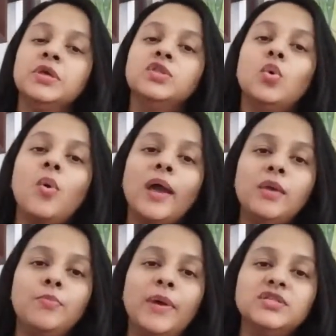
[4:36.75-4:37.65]
Though I
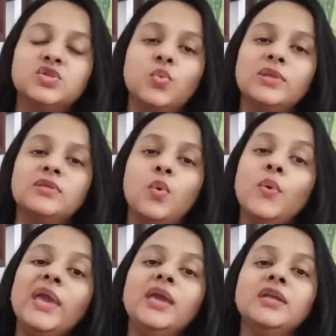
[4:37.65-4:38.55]
bent with the
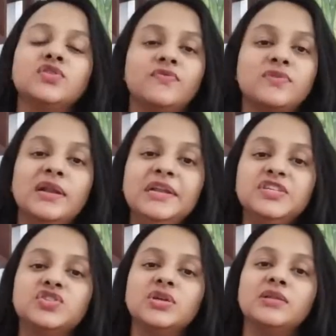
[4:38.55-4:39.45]
weight of
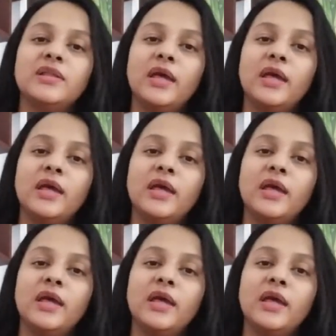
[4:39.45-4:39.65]
tradition